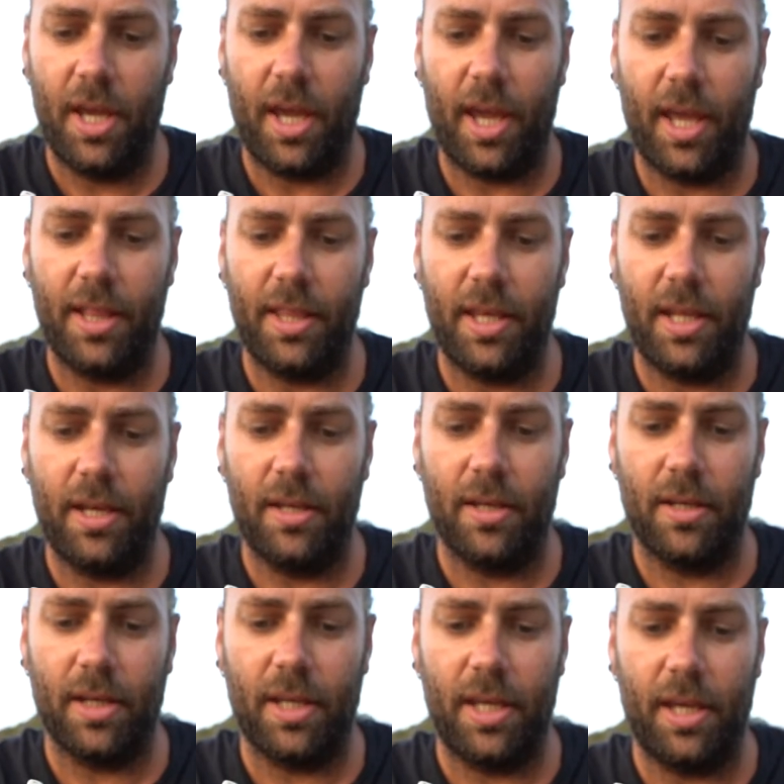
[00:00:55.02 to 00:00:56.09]
and then
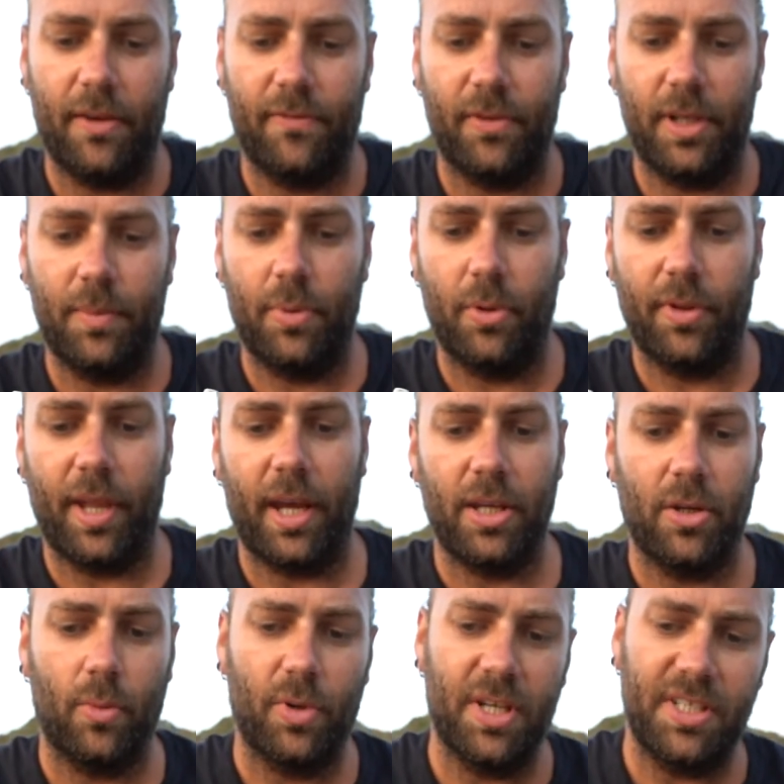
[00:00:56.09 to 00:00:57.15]
carefully pull that. You
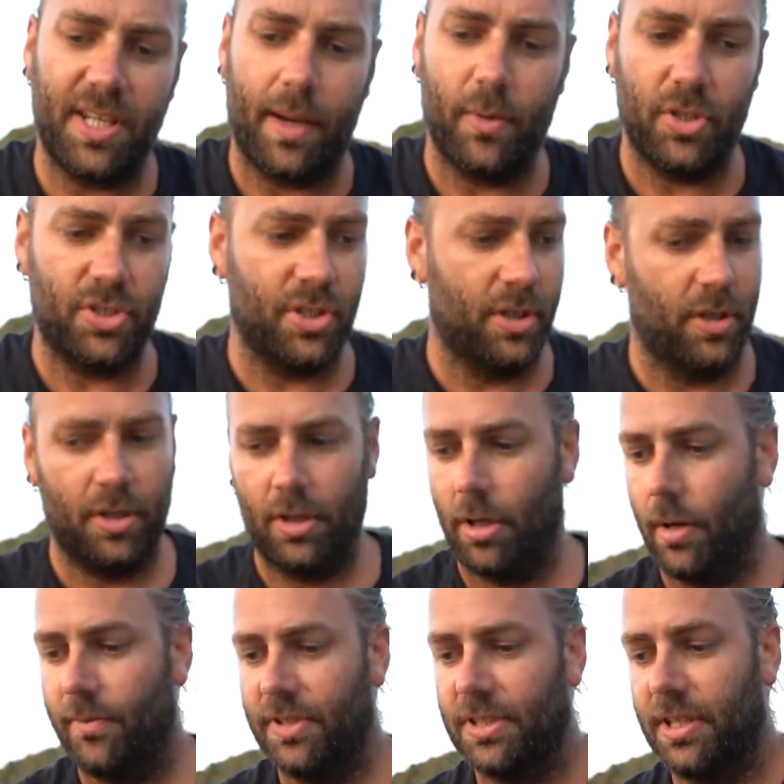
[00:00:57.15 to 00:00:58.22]
don't want to damage,
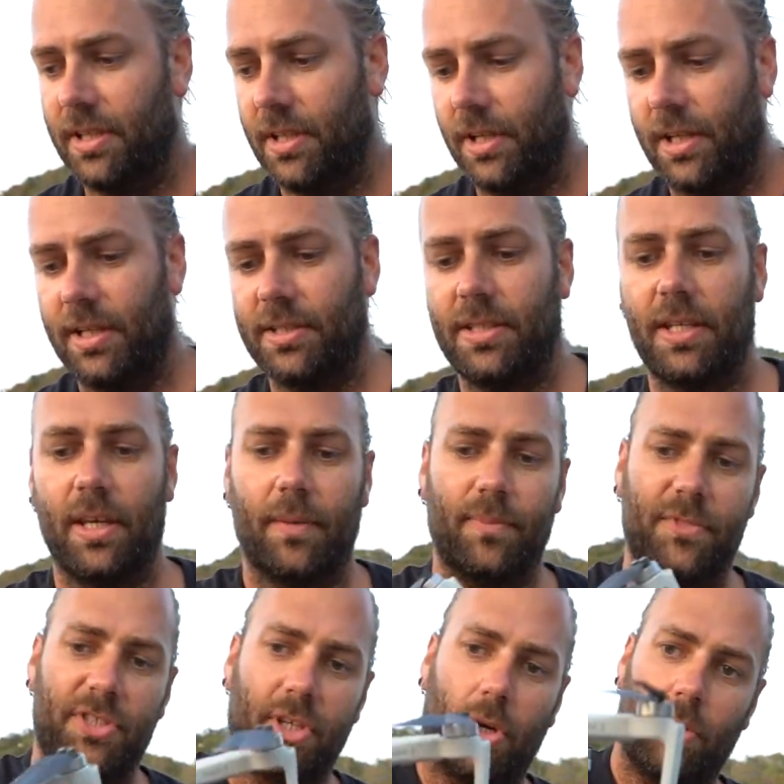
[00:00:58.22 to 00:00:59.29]
obviously, the lens there.
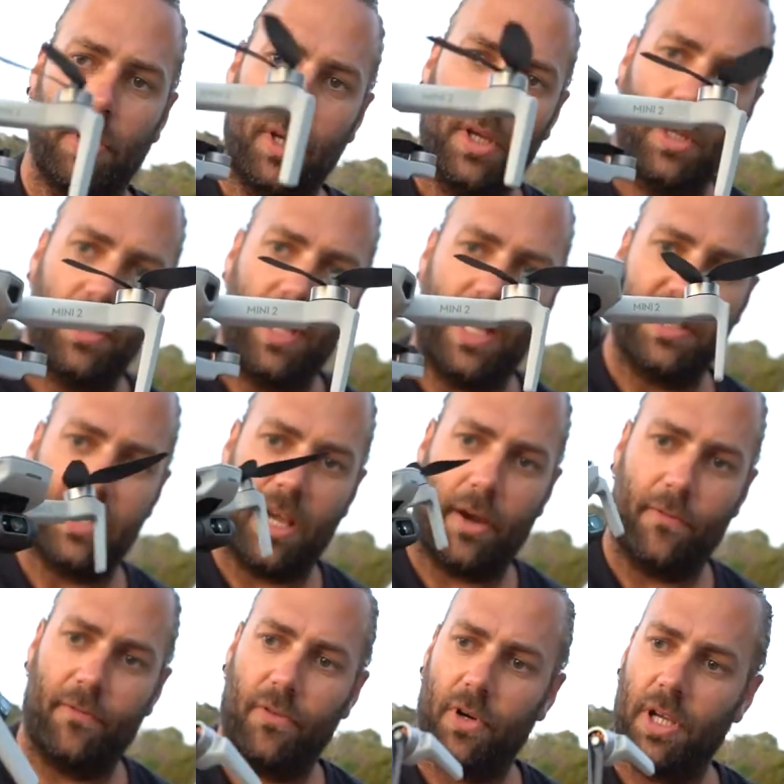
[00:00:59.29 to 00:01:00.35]
So that's our
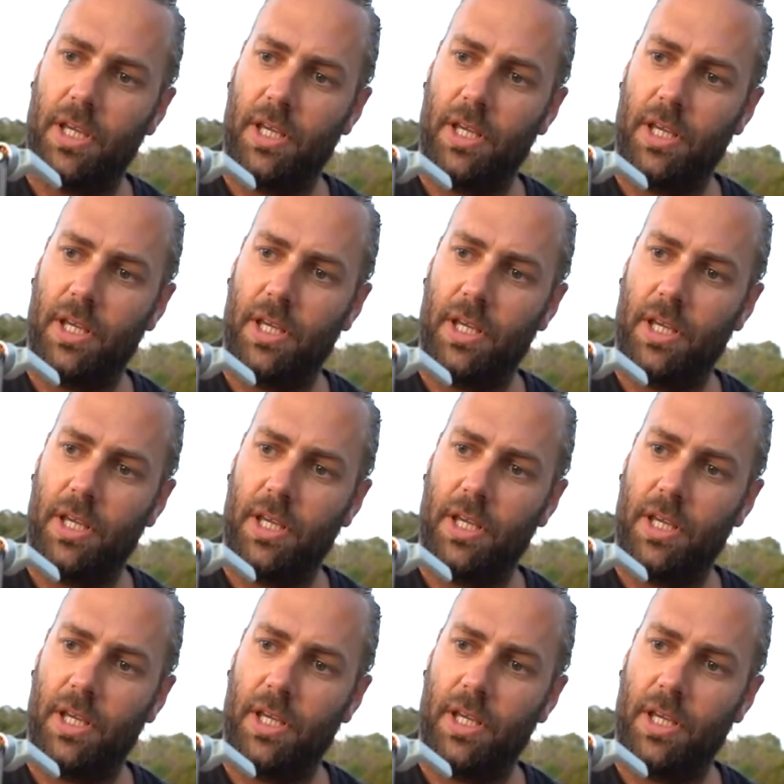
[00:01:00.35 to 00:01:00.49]
free